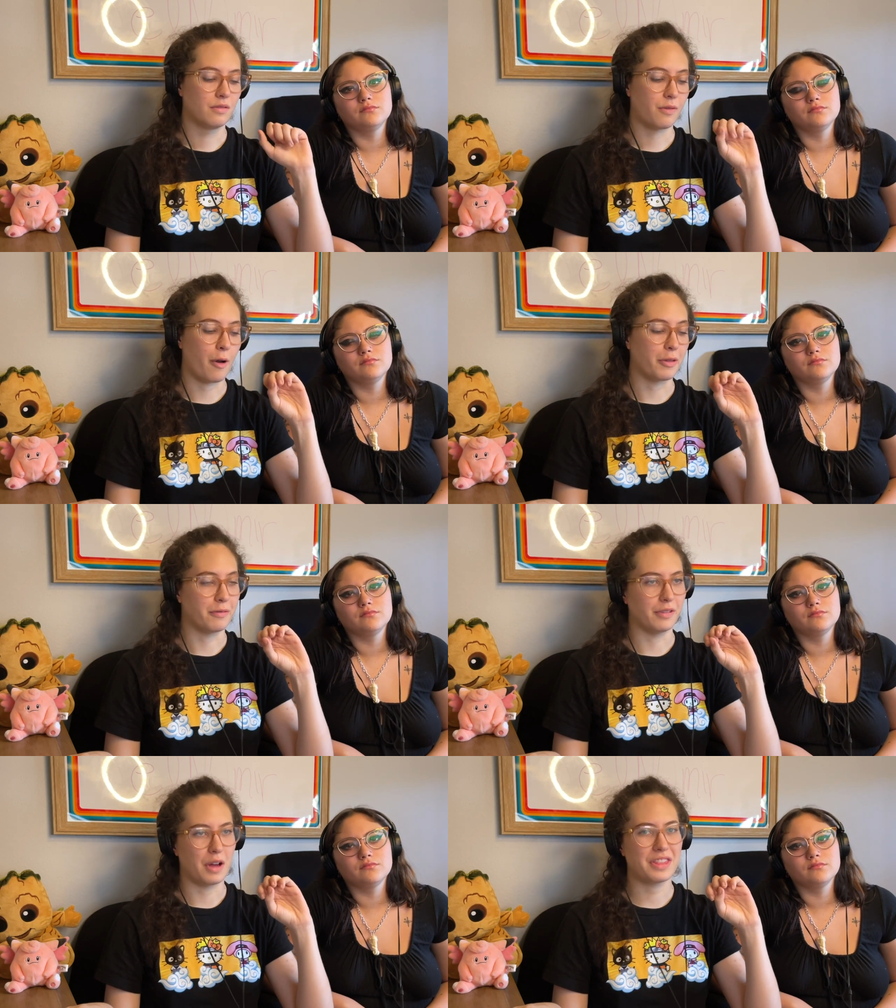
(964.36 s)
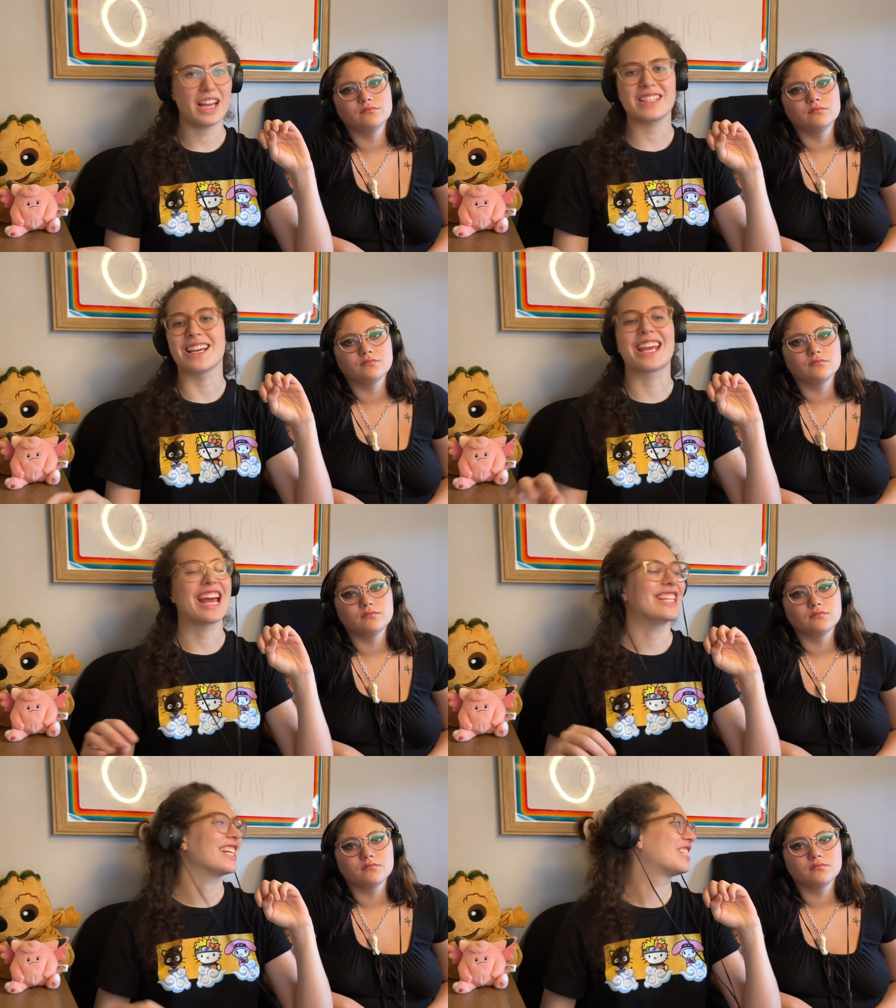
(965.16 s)
Speaker 1: for all the flip. That's
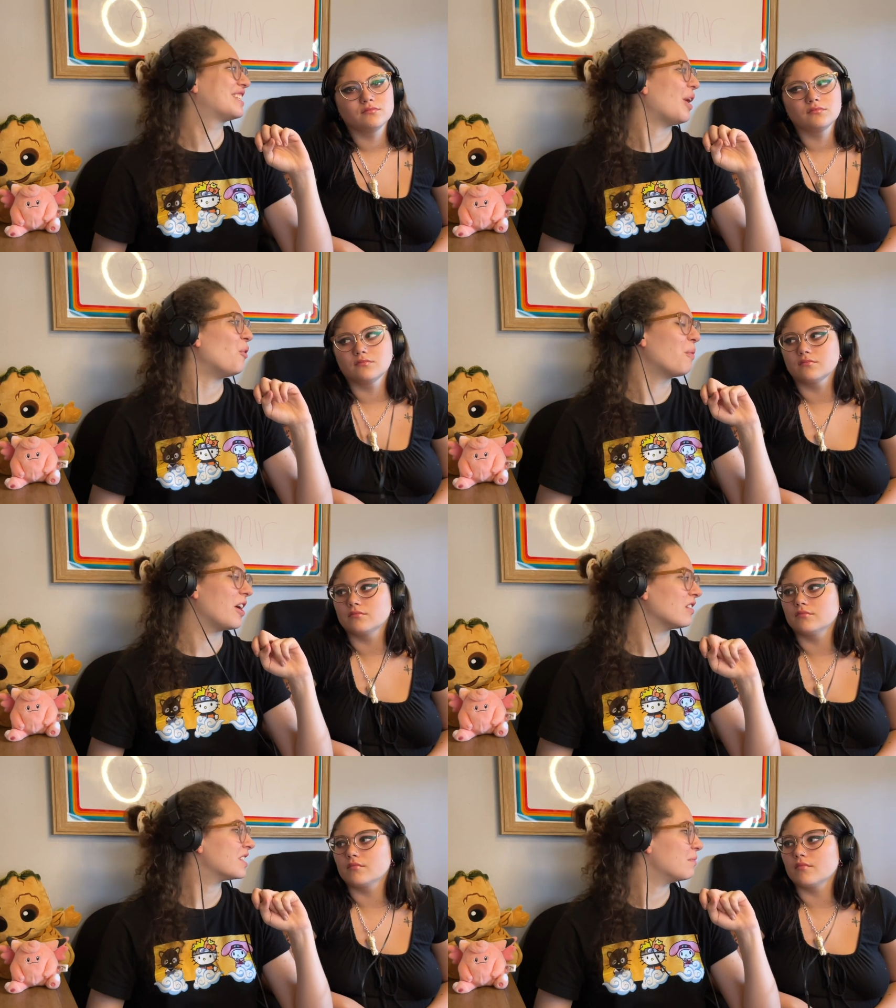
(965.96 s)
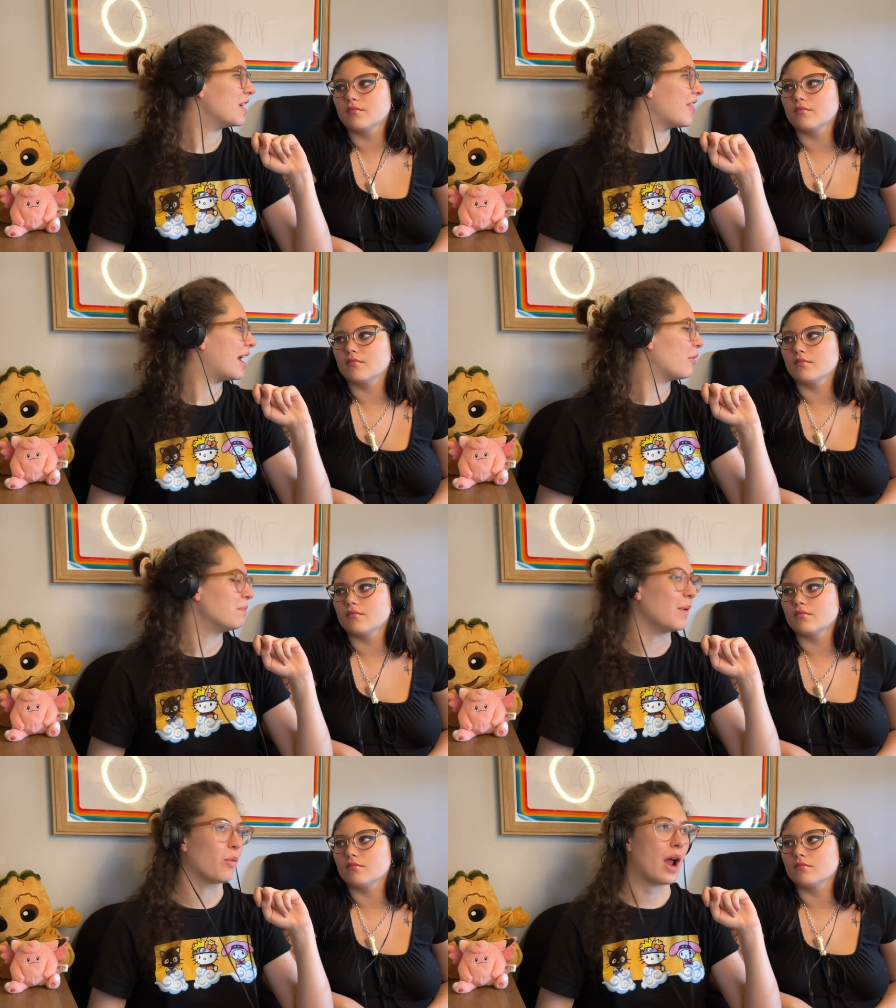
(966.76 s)
again, that's so weird to me that it would
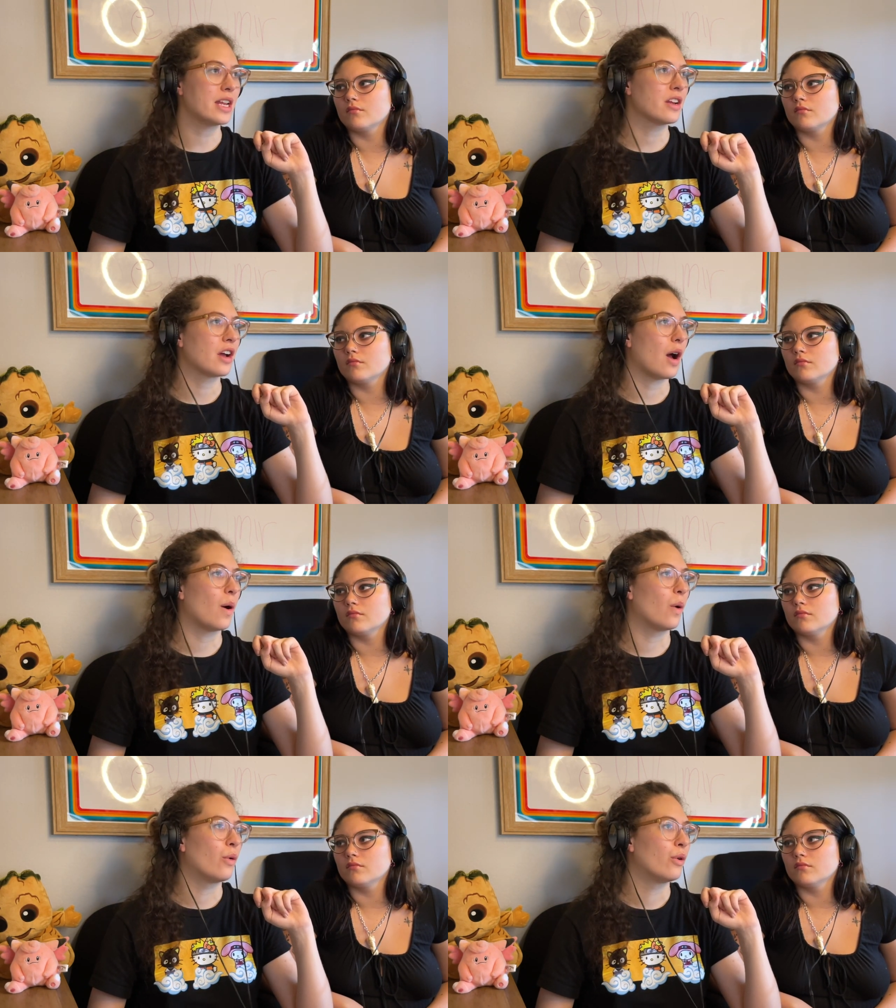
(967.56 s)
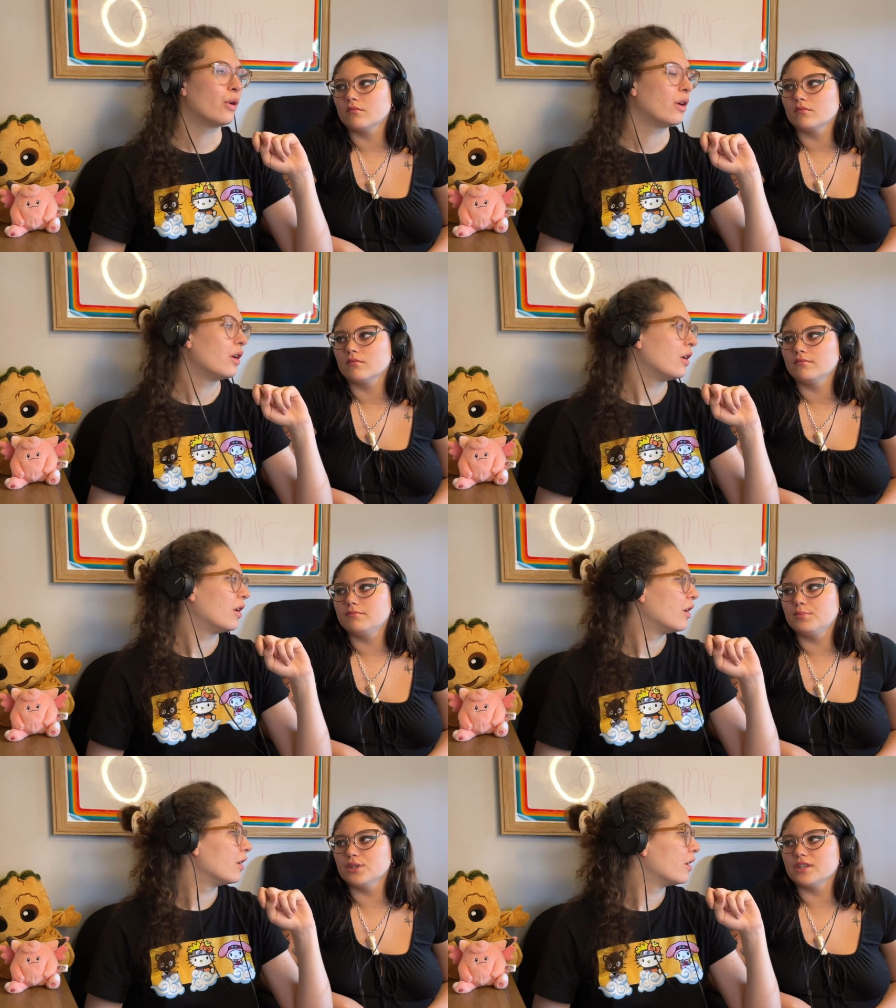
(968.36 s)
be ready to go
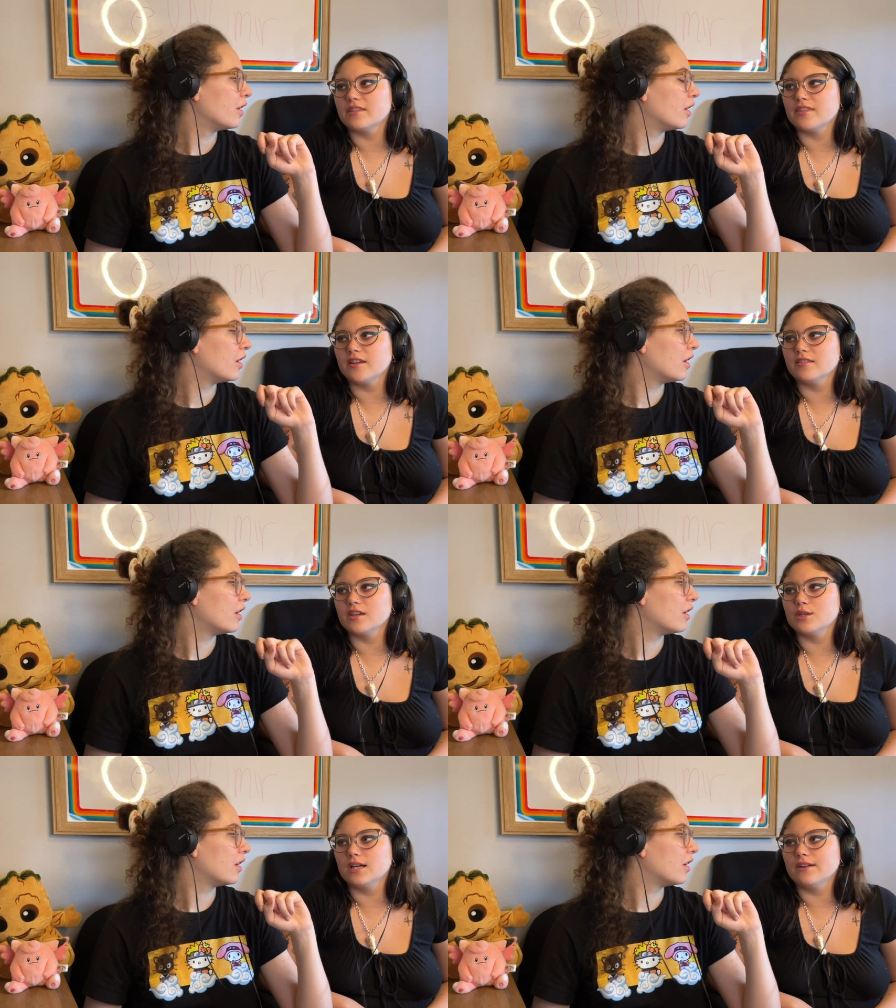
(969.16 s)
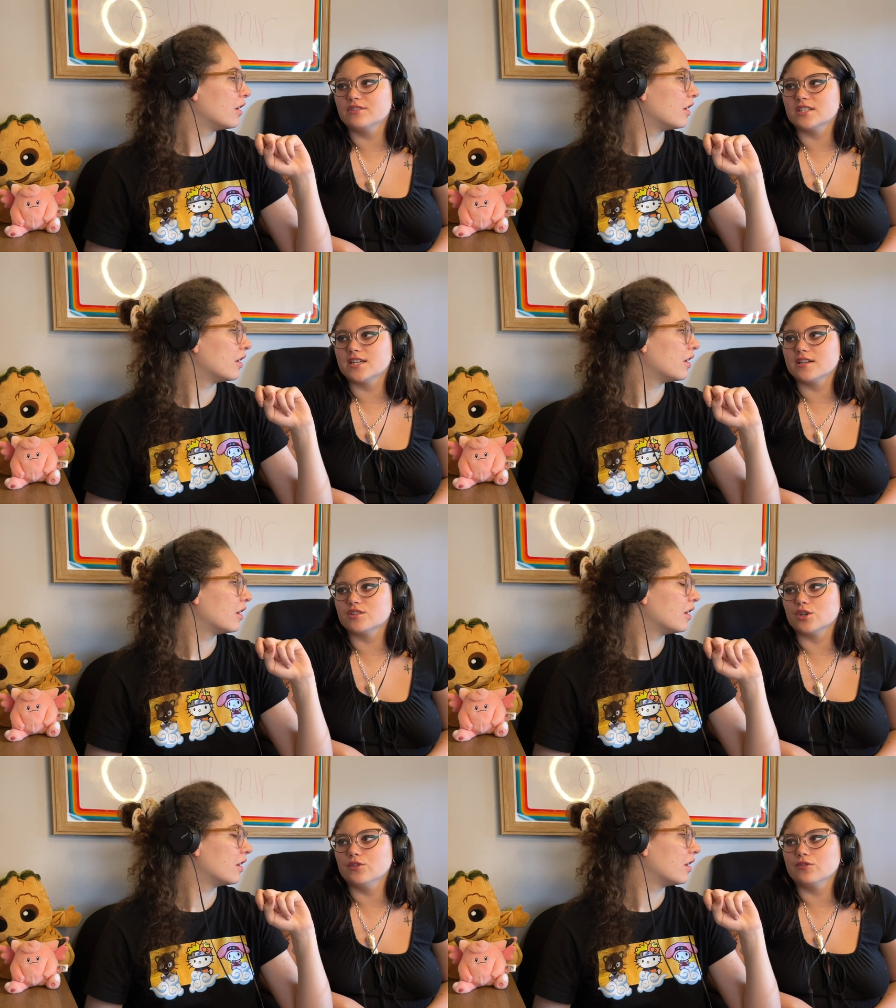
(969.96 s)
but the thing that you have
Speaker 2: to
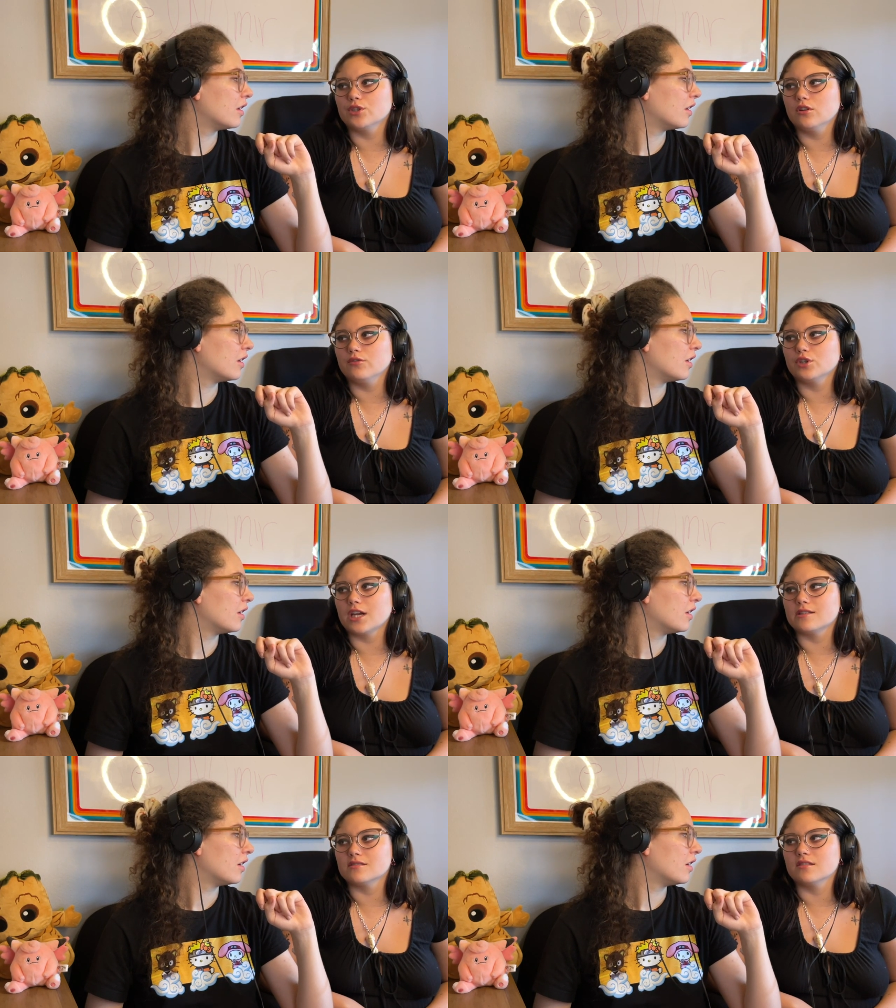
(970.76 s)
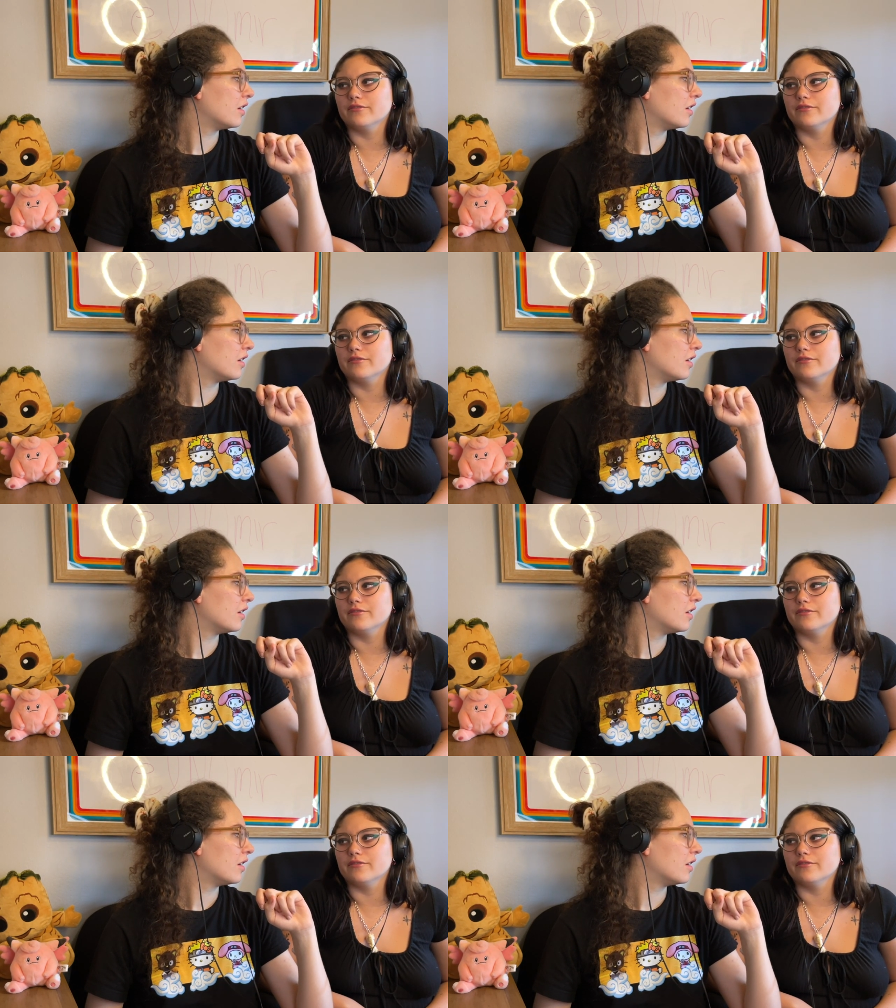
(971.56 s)
test over and over again is the